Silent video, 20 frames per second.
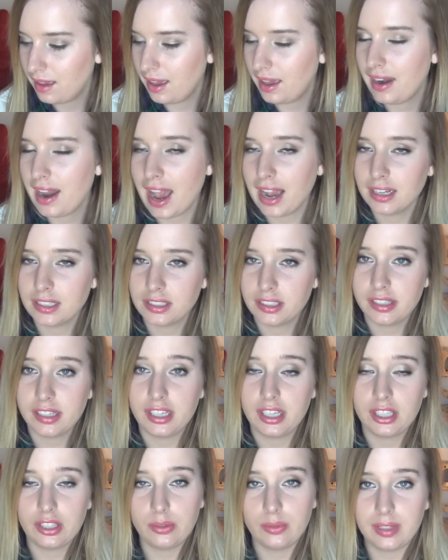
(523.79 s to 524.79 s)
And
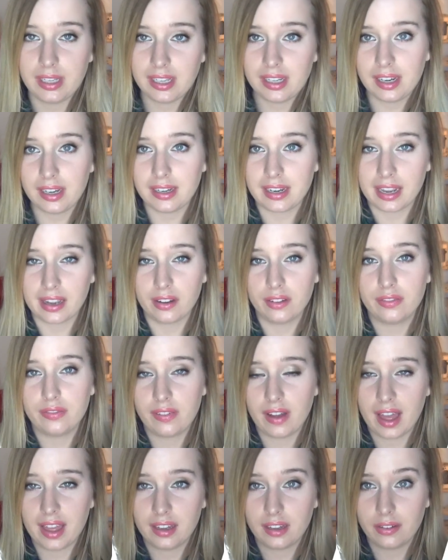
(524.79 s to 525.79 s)
actually, you need a nail
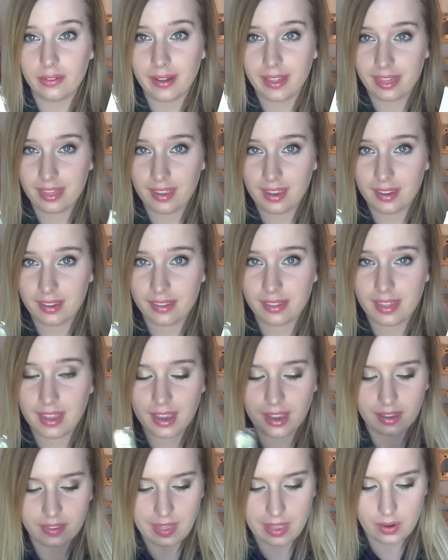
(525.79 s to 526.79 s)
file with these
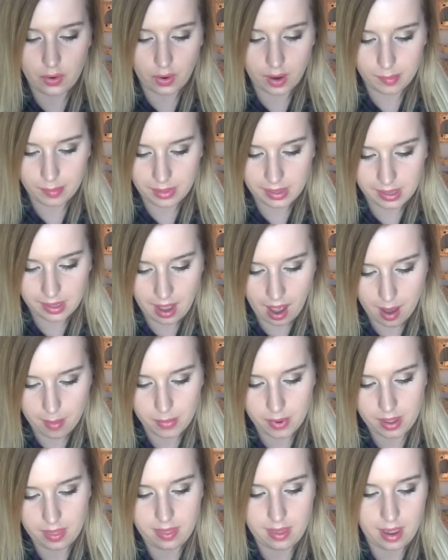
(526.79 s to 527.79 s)
things. They normally
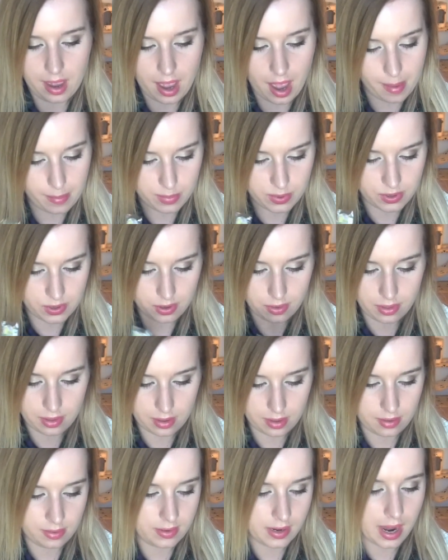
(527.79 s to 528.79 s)
come with it. I'm sure
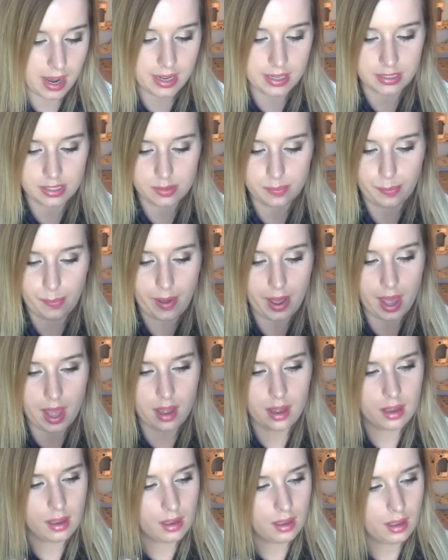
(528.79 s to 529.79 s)
this does,
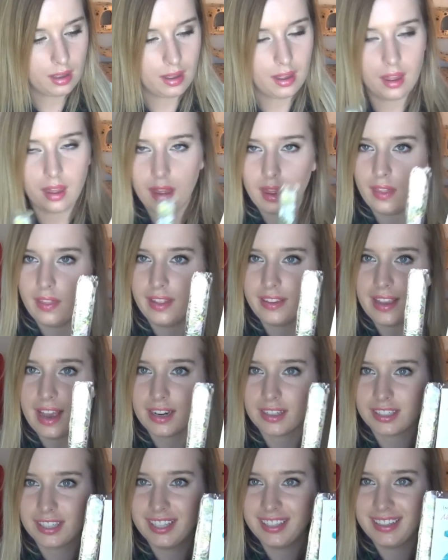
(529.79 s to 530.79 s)
but that's
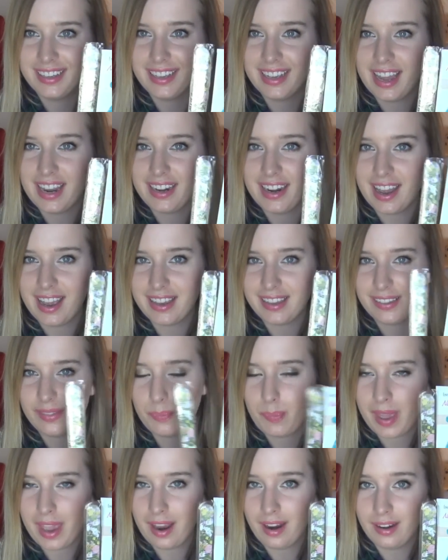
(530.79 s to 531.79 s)
actually a nice
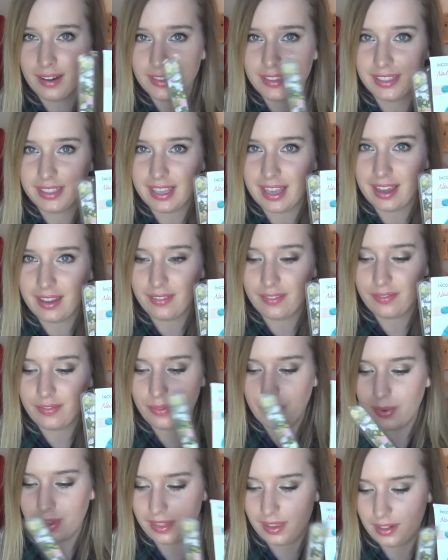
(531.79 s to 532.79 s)
pair to
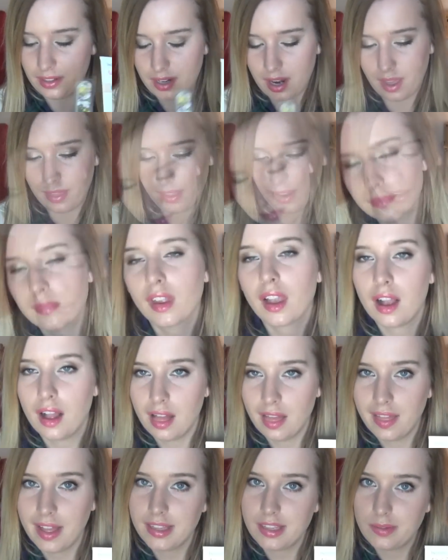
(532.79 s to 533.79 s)
give with each other.
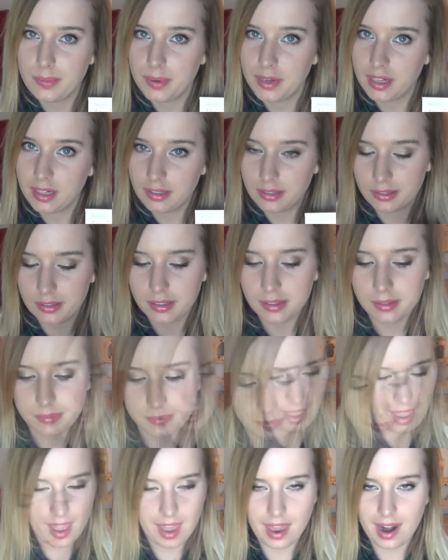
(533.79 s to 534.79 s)
That's pretty cool.
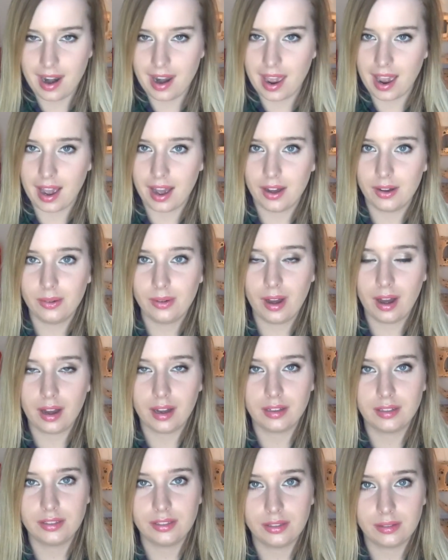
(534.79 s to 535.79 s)
And now
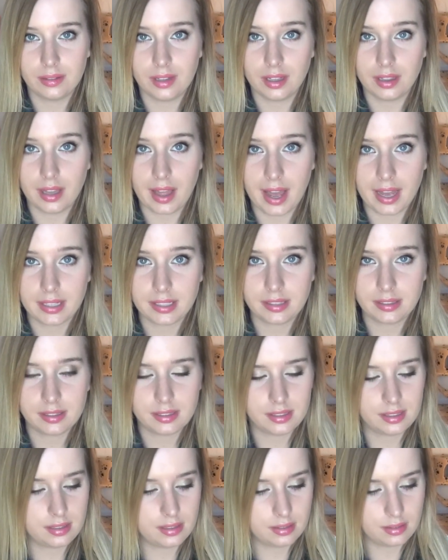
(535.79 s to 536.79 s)
on to the
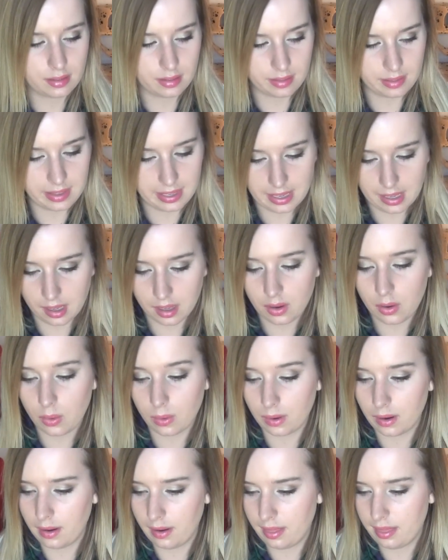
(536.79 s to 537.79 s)
last thing
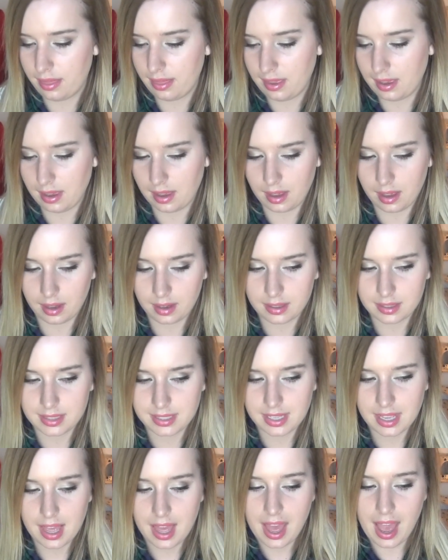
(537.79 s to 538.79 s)
or
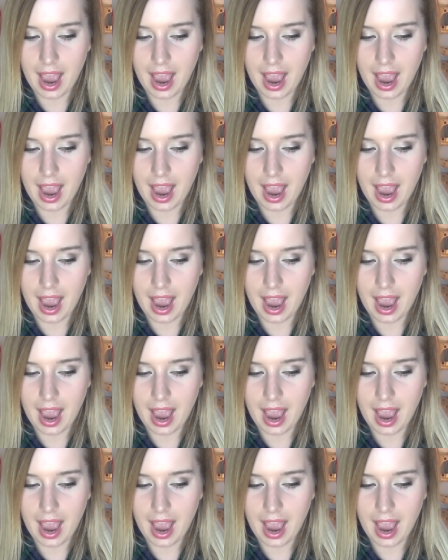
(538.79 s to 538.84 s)
things.